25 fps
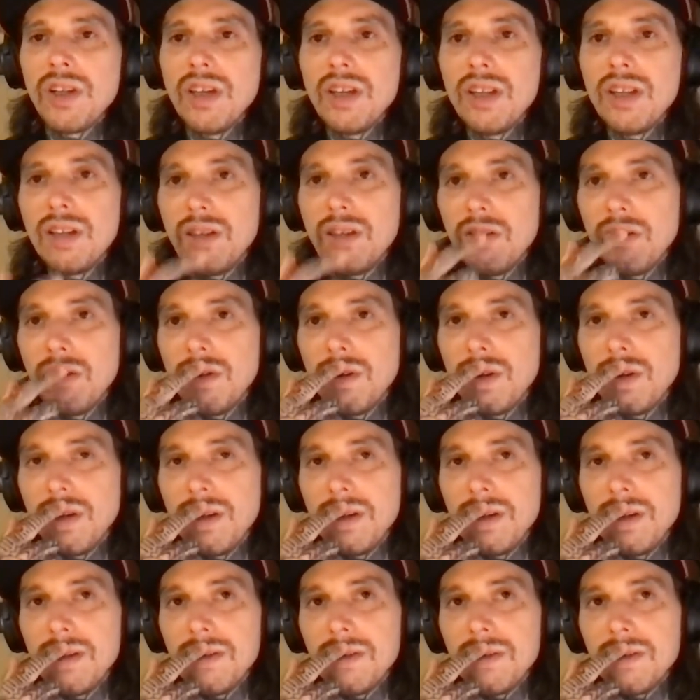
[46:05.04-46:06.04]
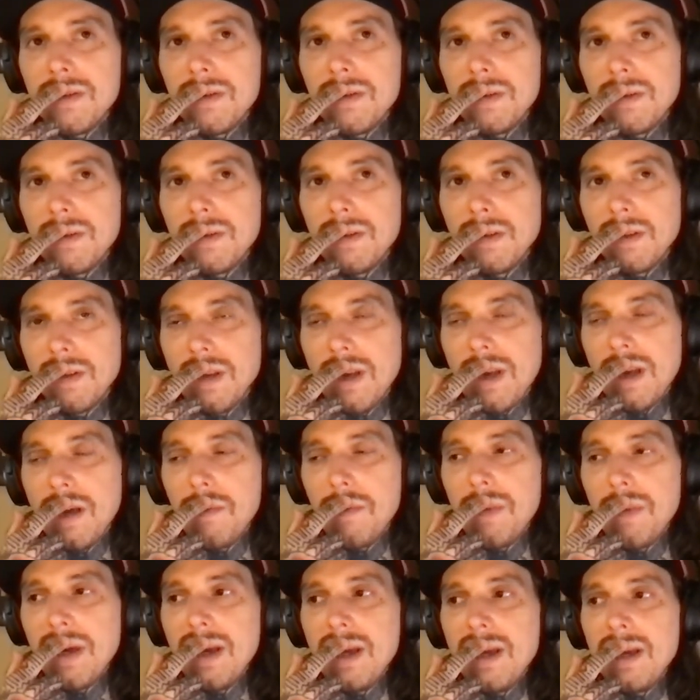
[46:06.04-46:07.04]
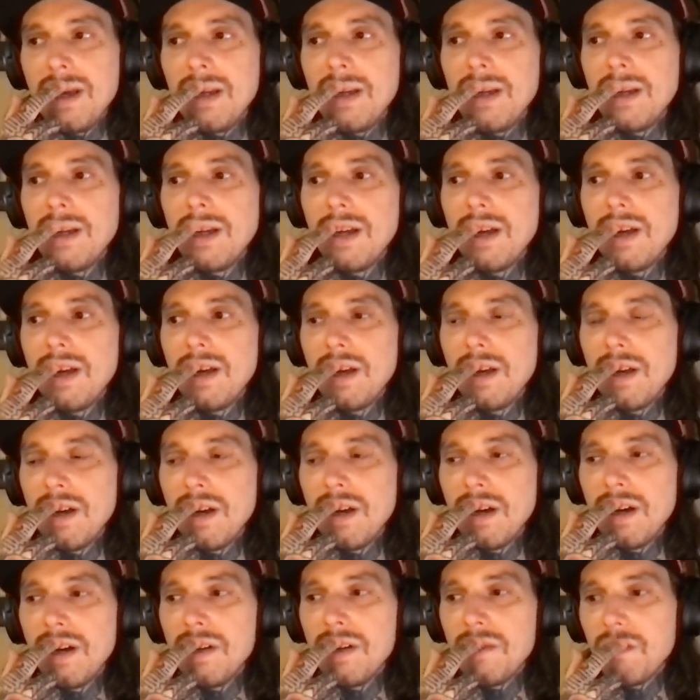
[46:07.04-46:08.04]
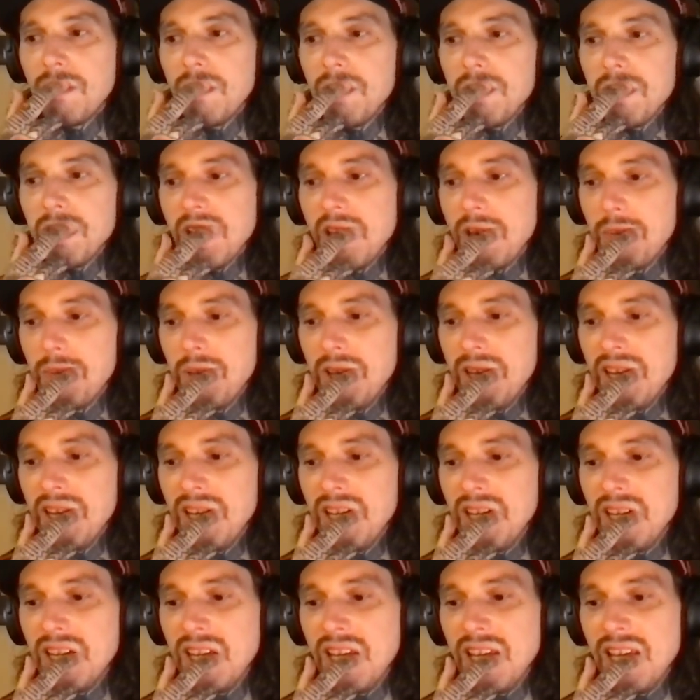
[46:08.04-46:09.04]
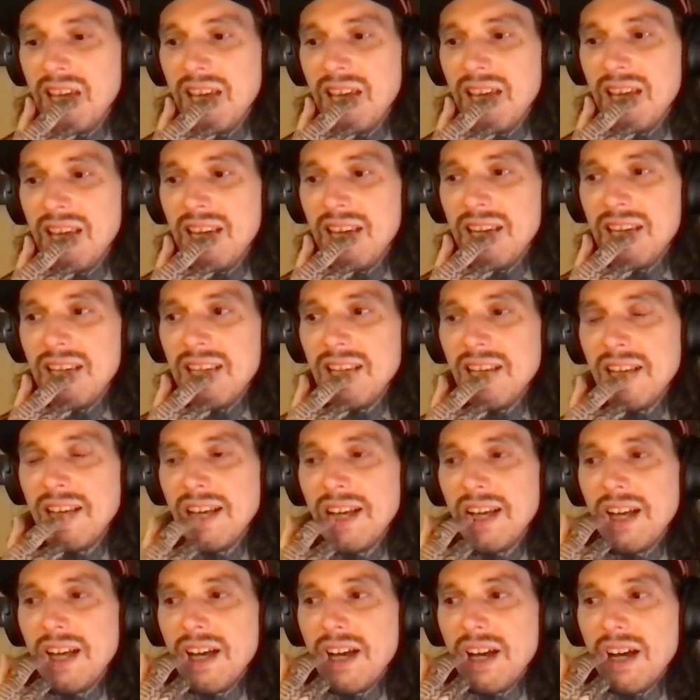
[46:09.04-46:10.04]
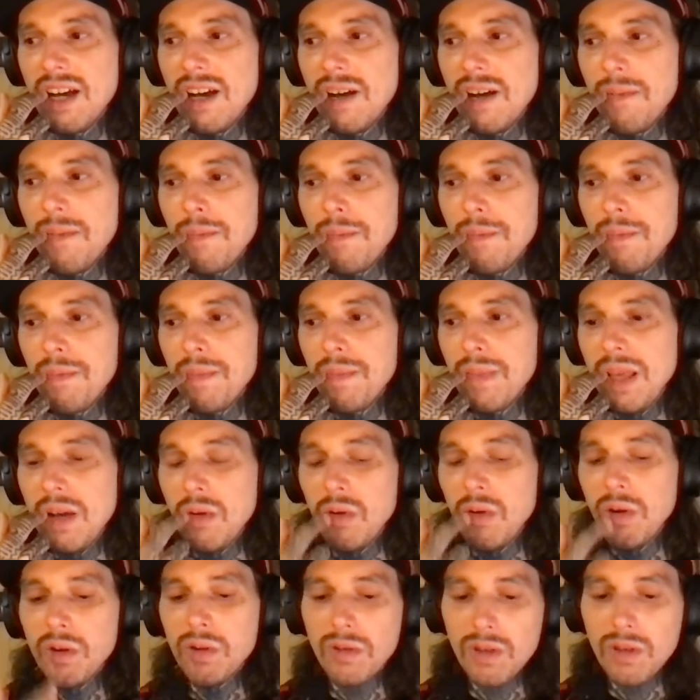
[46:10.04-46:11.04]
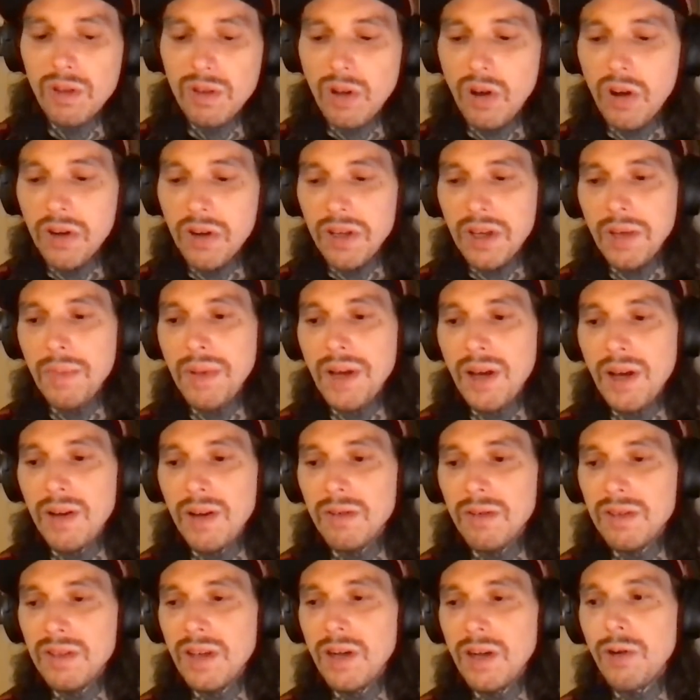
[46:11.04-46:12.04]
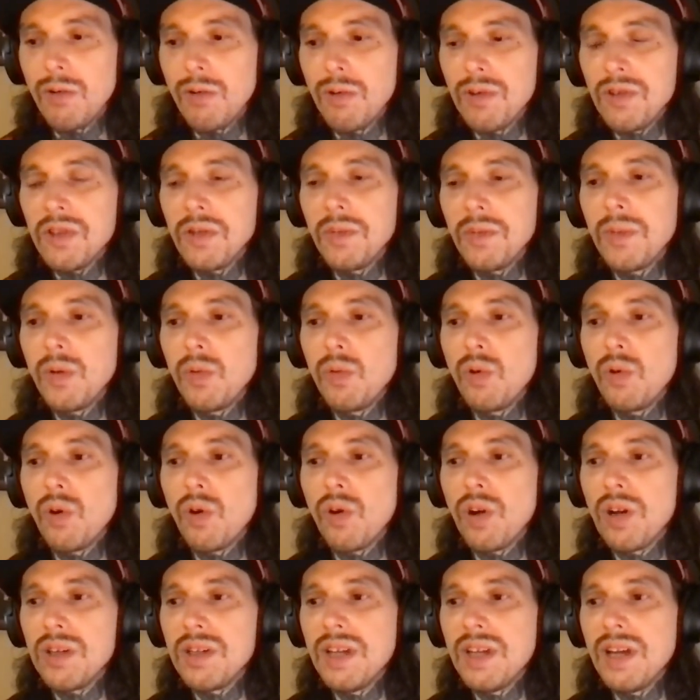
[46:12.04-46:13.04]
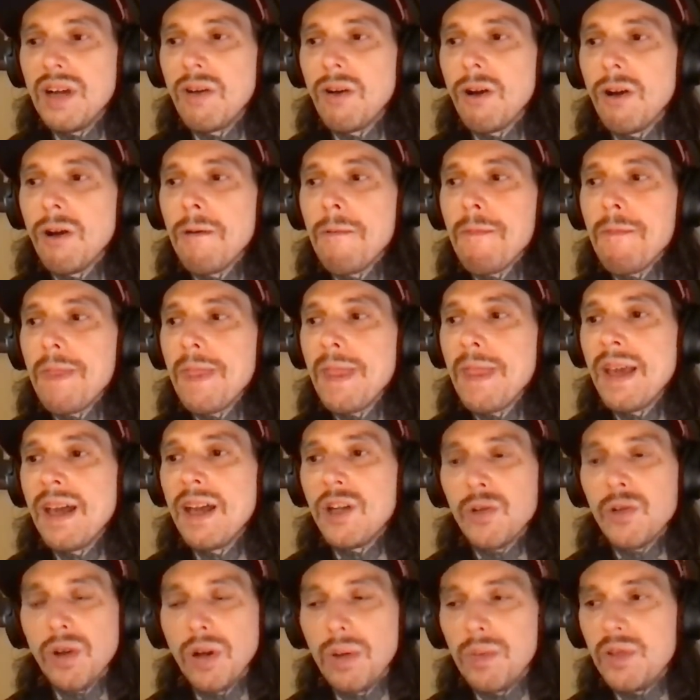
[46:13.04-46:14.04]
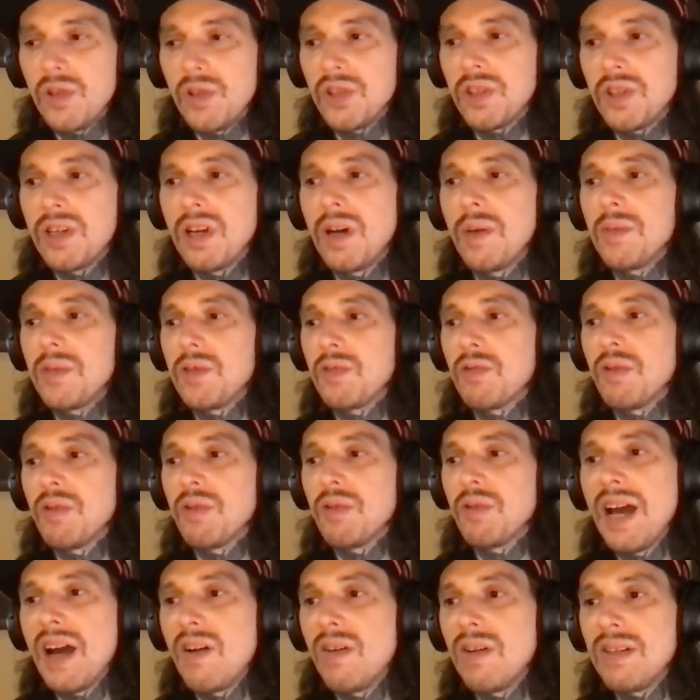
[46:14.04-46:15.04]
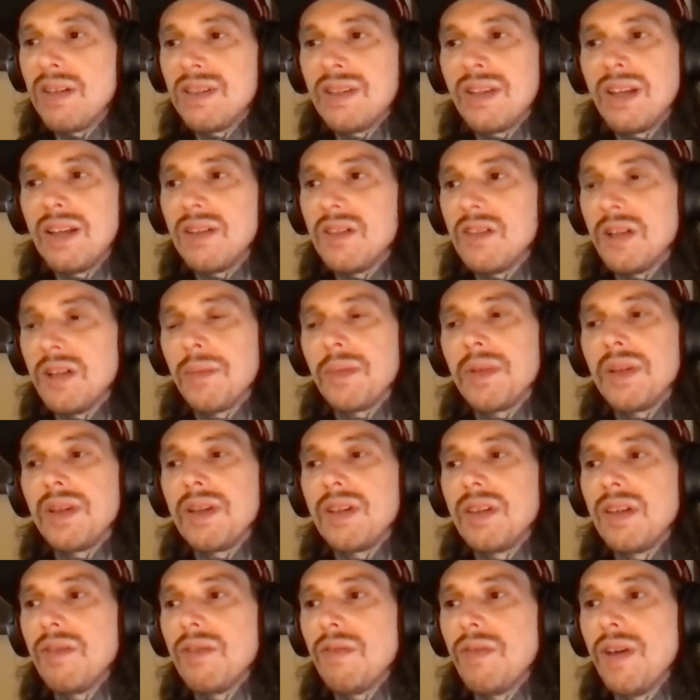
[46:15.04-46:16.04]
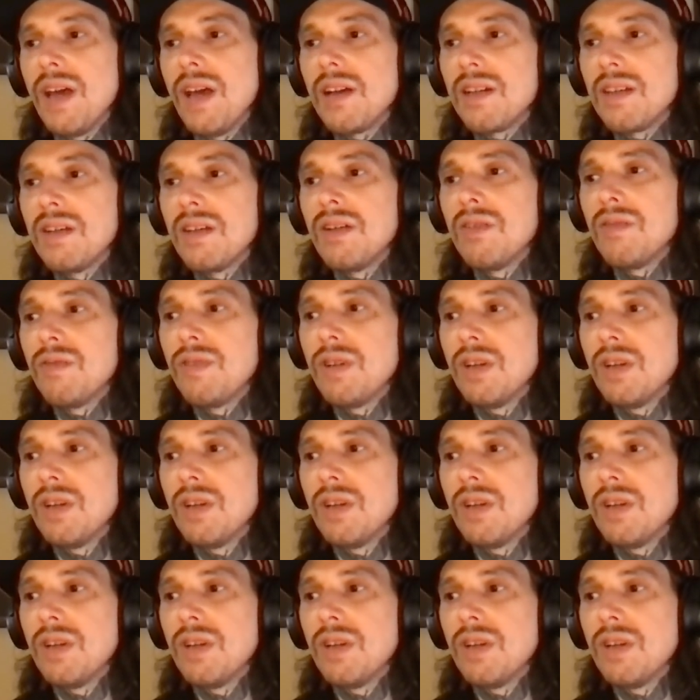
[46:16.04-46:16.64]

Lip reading: in during his campaign, his first campaign, and they were talking about terrorism, the war on terror, and Trump just comes right out and says something to the effect of,